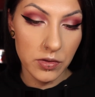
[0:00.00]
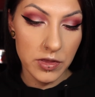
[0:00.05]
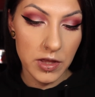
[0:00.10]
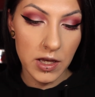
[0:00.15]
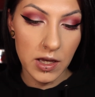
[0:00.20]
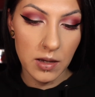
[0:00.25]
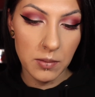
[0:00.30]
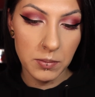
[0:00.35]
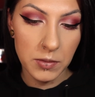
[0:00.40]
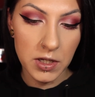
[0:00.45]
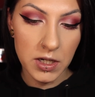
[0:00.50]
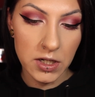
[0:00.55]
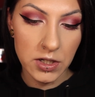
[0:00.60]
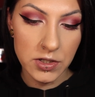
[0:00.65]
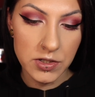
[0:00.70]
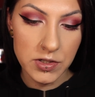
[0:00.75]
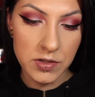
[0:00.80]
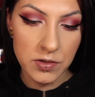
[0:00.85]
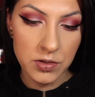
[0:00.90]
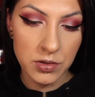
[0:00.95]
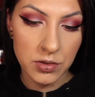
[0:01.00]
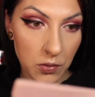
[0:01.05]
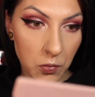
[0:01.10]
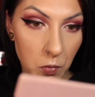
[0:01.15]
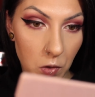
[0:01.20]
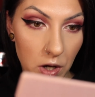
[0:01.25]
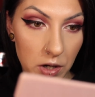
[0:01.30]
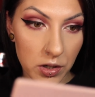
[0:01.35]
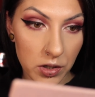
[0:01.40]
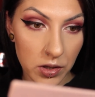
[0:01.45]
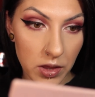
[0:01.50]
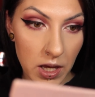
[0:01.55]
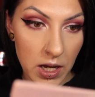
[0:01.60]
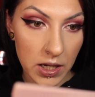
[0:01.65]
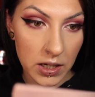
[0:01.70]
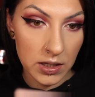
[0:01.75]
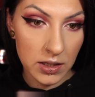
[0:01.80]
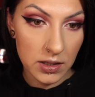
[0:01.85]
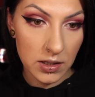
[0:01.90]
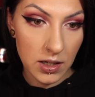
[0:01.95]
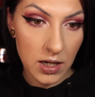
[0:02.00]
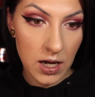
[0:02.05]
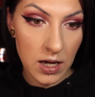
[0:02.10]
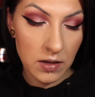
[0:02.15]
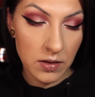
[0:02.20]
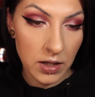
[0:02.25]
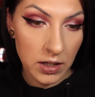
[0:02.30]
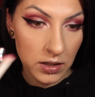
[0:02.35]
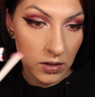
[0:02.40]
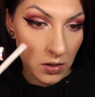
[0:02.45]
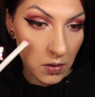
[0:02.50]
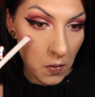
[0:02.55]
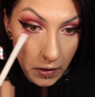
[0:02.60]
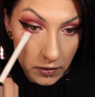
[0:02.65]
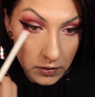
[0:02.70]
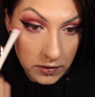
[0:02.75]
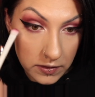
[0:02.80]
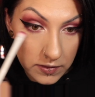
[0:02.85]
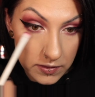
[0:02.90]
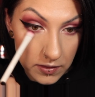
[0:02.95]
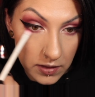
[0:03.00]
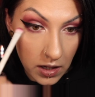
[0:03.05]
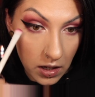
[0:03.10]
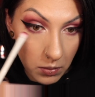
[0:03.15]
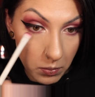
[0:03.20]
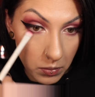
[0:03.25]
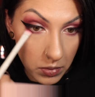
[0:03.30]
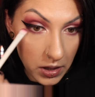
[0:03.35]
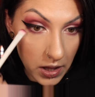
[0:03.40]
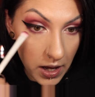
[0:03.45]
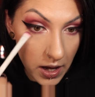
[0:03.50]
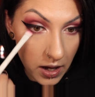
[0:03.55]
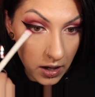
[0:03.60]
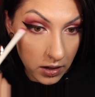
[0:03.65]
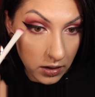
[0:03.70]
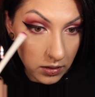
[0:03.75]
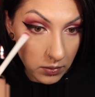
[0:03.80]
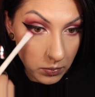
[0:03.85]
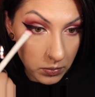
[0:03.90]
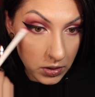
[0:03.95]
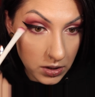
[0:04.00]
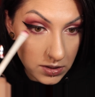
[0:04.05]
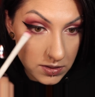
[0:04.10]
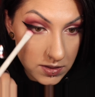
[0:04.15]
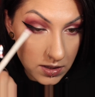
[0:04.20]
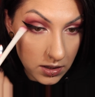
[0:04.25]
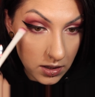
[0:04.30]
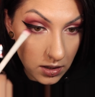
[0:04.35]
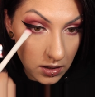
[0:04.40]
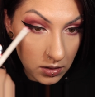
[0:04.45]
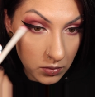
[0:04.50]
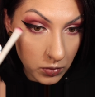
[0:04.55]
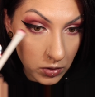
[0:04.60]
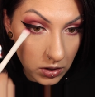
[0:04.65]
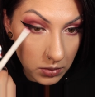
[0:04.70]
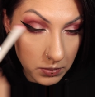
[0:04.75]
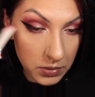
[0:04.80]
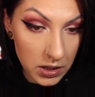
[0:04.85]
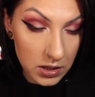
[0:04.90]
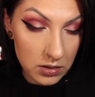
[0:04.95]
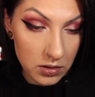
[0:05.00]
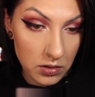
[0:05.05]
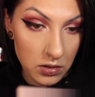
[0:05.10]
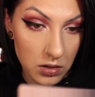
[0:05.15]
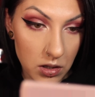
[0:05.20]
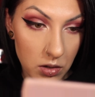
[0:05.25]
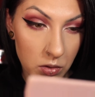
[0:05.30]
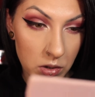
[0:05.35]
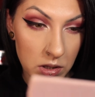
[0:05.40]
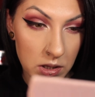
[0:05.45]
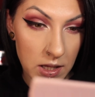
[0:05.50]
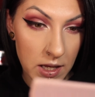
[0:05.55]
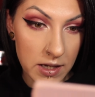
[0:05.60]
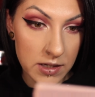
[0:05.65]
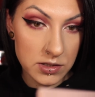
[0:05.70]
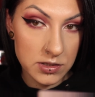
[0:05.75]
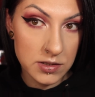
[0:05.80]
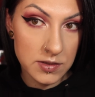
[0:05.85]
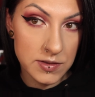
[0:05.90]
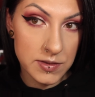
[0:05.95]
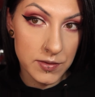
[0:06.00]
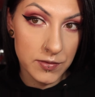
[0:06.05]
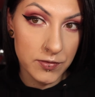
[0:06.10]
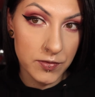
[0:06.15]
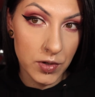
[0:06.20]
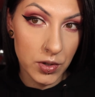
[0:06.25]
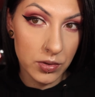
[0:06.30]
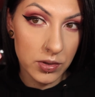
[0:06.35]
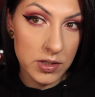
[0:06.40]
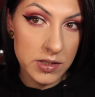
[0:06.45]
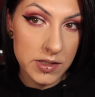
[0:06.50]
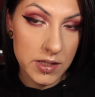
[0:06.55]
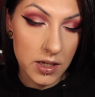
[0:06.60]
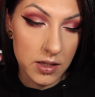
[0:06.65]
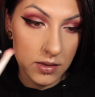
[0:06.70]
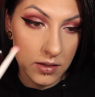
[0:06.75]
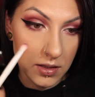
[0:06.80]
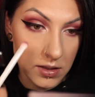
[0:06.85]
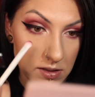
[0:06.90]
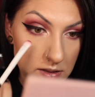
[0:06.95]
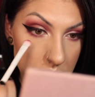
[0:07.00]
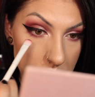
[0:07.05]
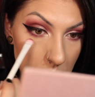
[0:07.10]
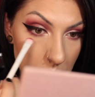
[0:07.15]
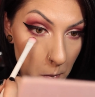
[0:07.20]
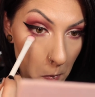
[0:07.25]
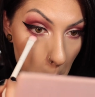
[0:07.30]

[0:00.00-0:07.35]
I'm gonna do waterline eyeliner, at least not black, because I kind of want to make the lower lashes the focus on this.